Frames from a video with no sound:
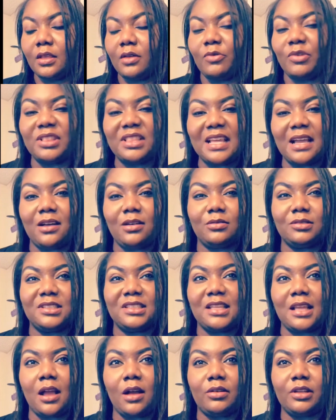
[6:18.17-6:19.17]
without
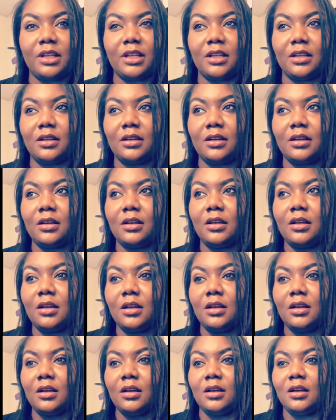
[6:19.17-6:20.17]
sounding
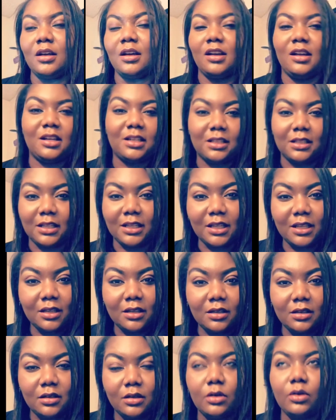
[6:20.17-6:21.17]
ugly
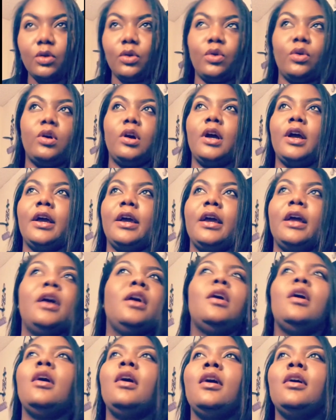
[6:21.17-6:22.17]
or,
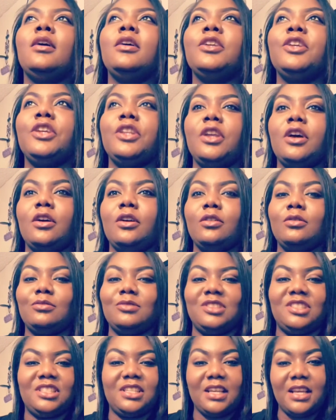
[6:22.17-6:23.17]

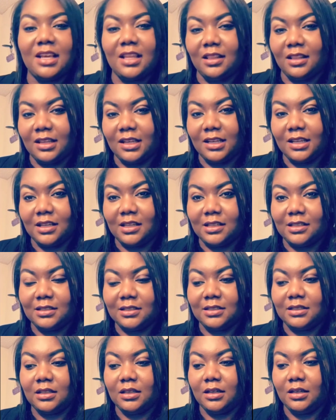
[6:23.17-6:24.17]

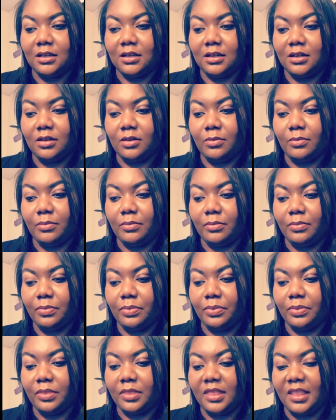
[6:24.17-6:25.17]
jealous.
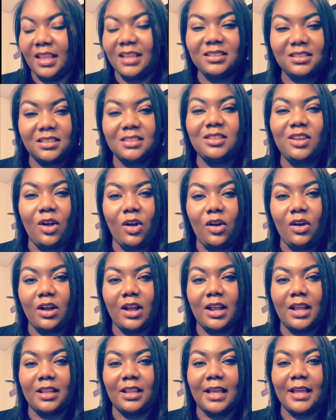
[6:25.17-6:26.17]
It's just
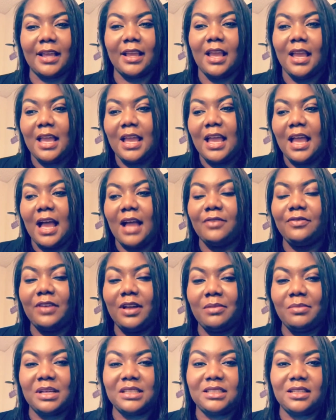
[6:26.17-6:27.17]
hard. Like, I
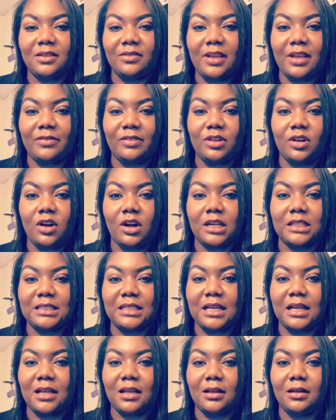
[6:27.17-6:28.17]
found myself having a hard
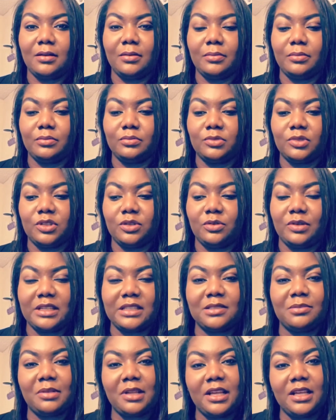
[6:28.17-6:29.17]
time to
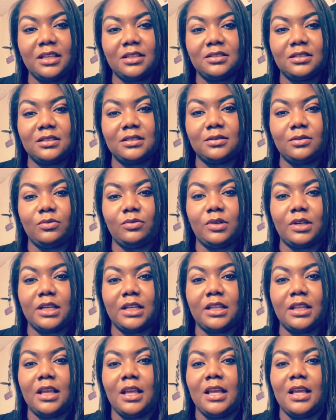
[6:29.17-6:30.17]
explain to someone.